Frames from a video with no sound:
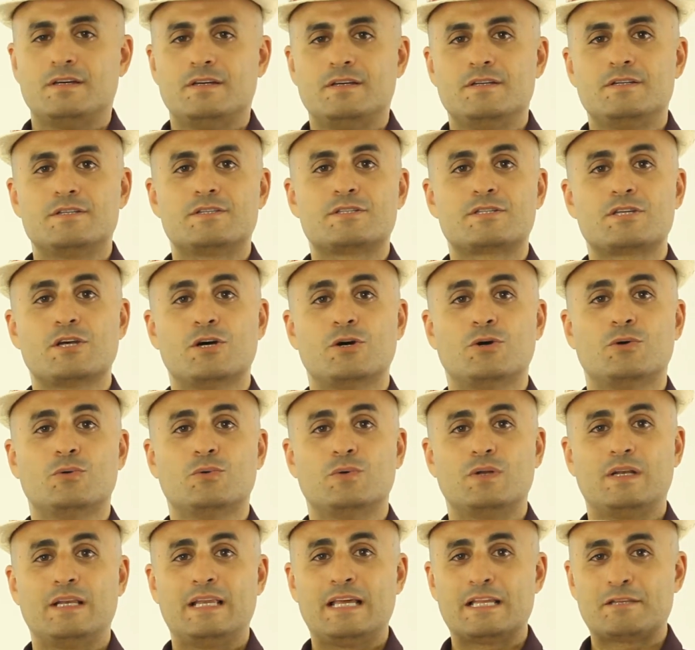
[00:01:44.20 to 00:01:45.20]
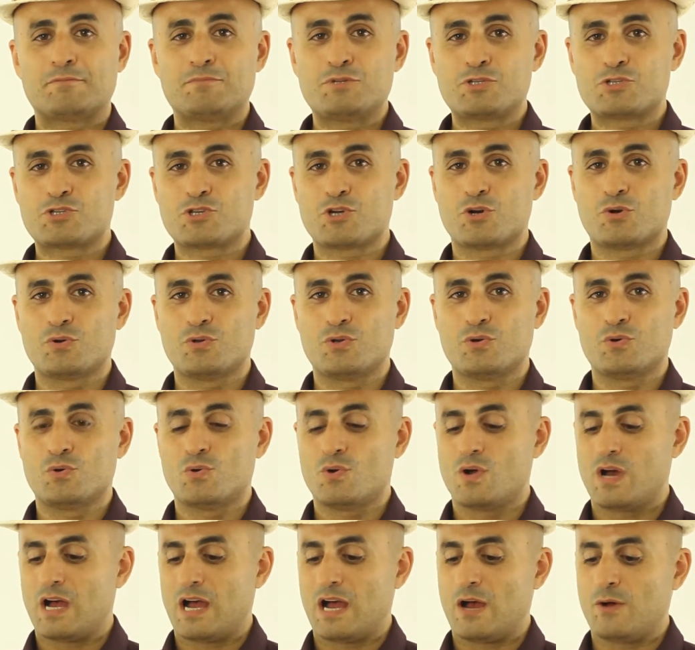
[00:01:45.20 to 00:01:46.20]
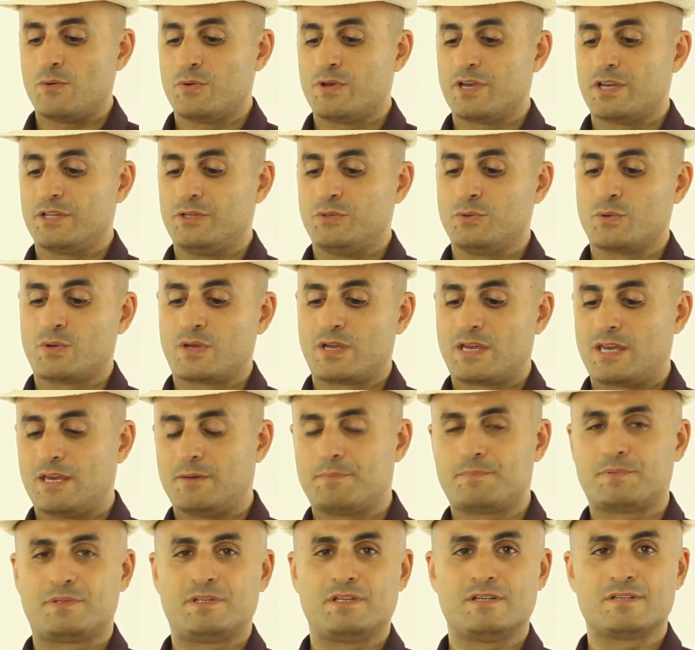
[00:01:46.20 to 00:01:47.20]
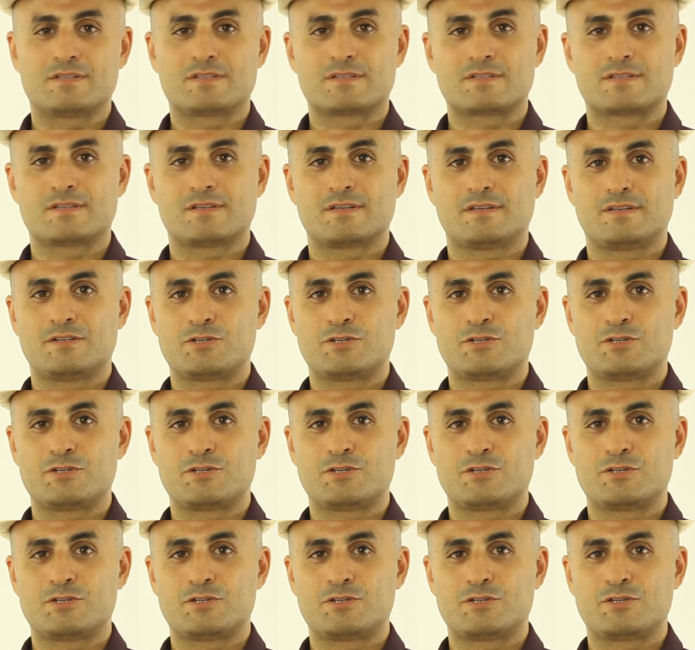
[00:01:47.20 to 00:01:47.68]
So let me show you how can you keep this